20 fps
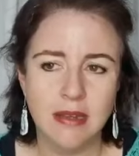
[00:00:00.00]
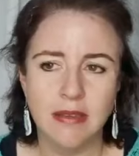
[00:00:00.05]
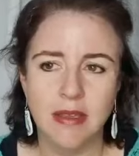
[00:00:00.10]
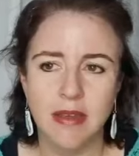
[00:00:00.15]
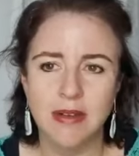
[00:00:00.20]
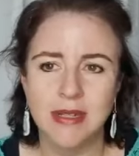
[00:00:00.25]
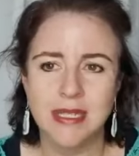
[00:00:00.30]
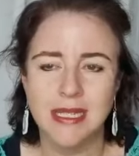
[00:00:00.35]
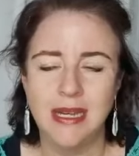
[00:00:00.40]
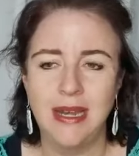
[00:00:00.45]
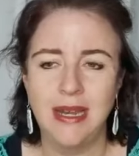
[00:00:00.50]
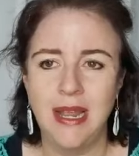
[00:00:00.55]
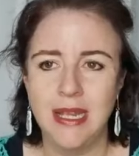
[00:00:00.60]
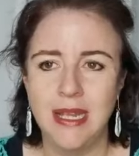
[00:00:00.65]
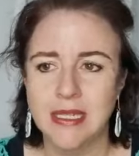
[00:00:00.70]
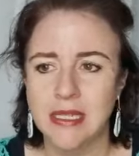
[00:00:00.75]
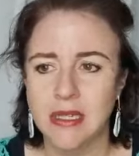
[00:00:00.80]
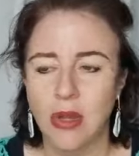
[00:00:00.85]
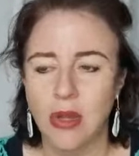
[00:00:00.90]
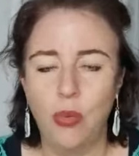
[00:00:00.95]
There is
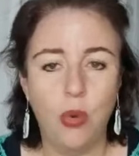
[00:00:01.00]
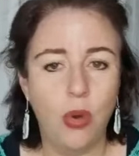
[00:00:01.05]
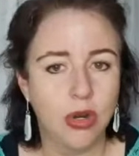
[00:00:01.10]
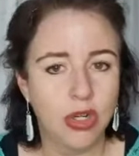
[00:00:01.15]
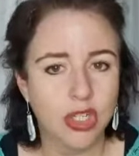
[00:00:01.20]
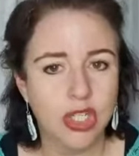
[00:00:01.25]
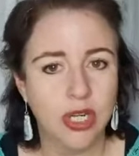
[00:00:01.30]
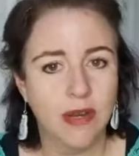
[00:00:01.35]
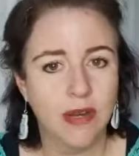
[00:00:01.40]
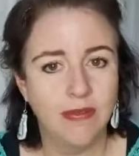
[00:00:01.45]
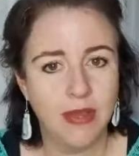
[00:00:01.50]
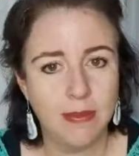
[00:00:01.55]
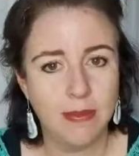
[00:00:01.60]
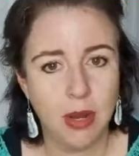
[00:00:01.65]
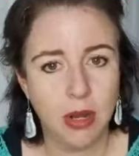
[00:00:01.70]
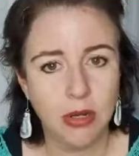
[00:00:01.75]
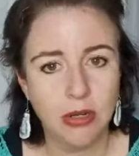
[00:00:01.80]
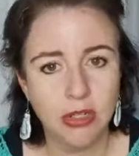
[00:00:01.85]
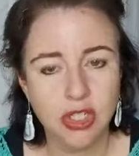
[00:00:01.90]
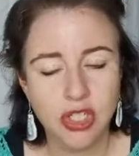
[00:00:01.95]
less a wash of
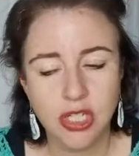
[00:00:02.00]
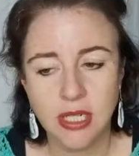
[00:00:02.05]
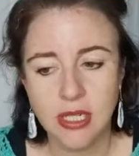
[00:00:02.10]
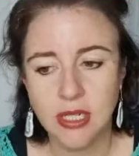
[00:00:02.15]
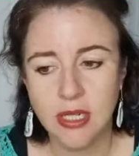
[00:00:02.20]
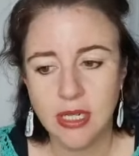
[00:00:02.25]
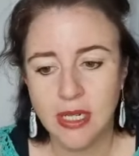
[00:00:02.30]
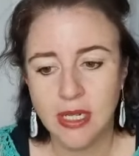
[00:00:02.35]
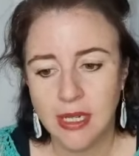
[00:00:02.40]
emotion,